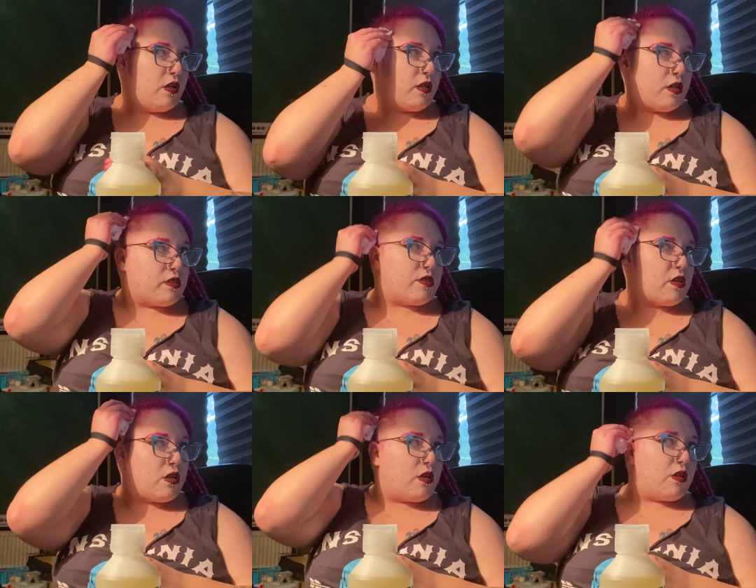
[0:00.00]
That's
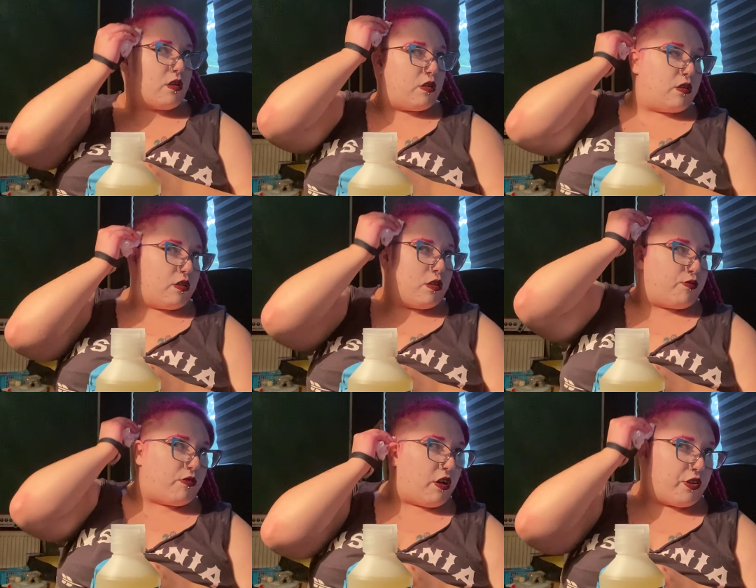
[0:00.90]

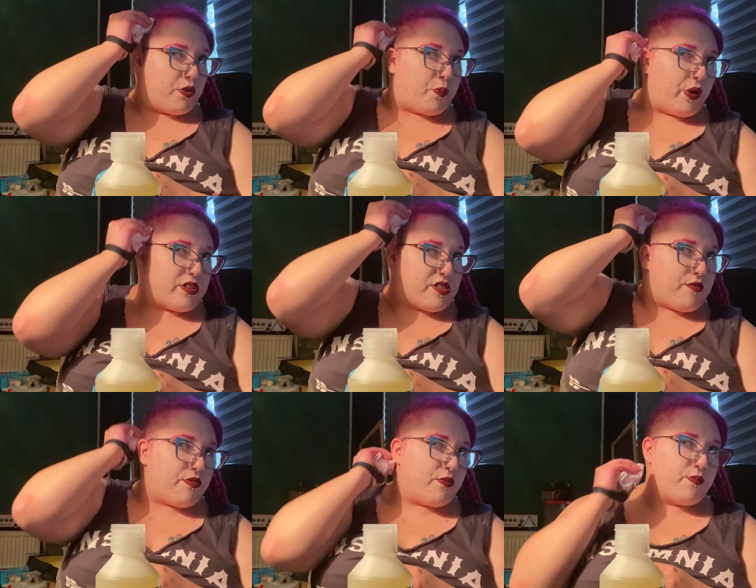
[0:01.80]
rather impressive.